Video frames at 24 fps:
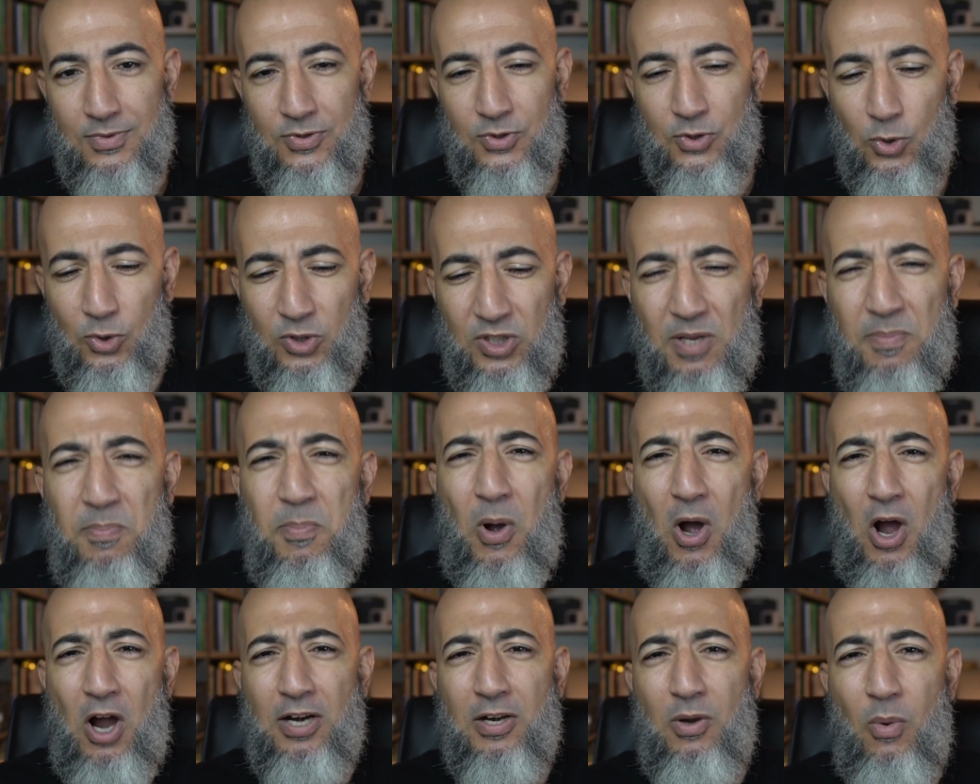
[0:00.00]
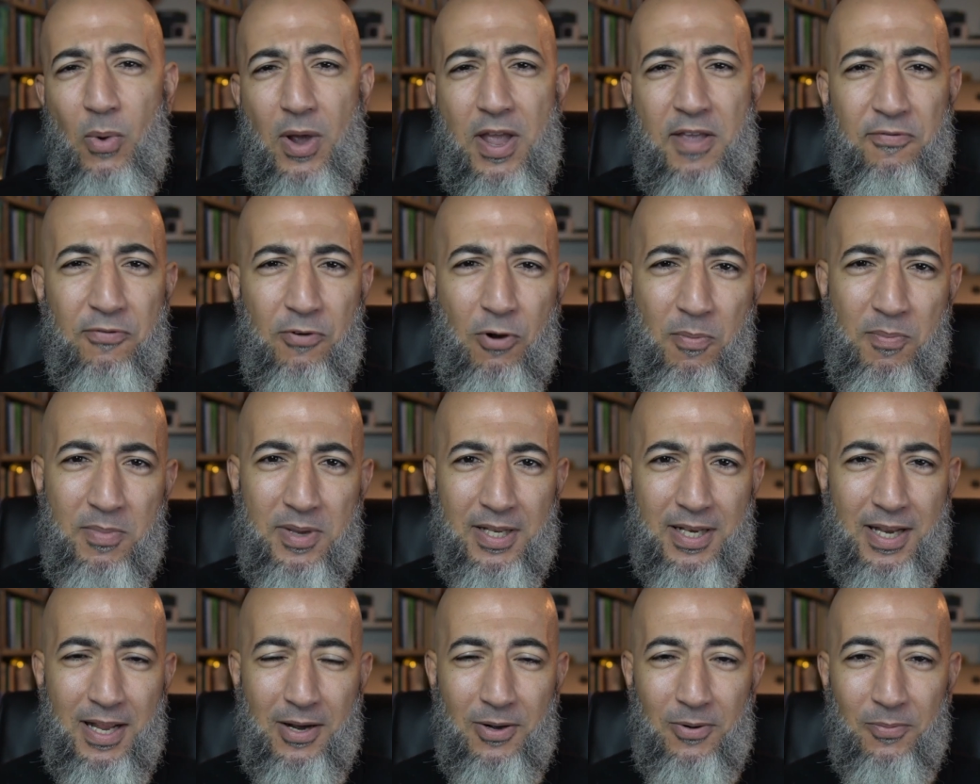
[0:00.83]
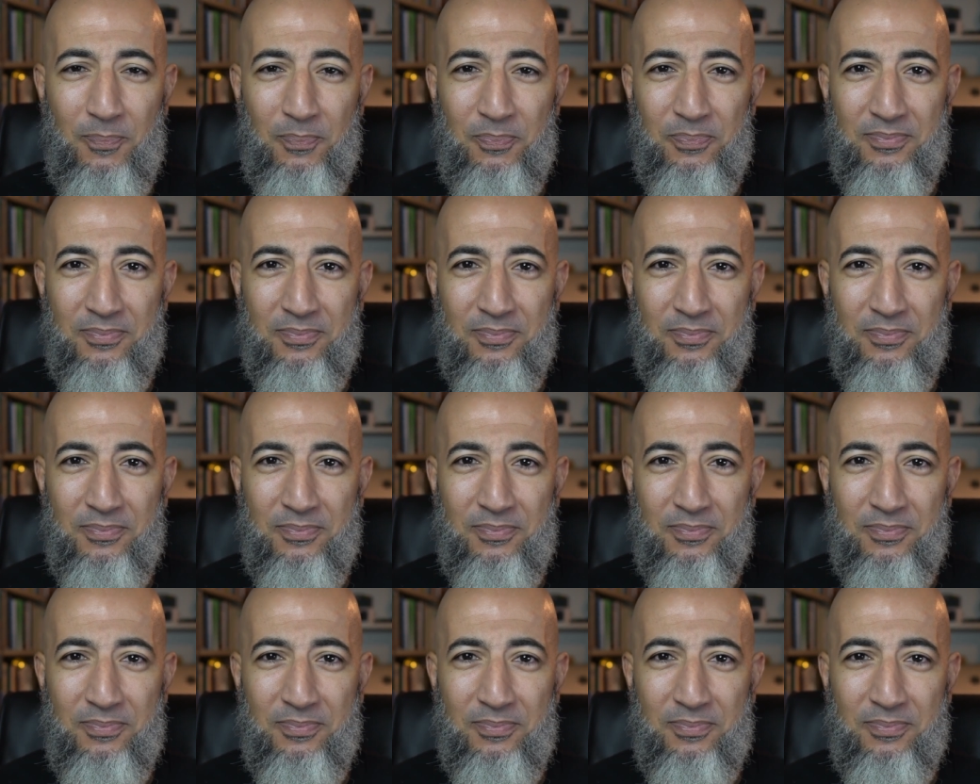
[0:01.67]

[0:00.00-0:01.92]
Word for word: So depart away from me now.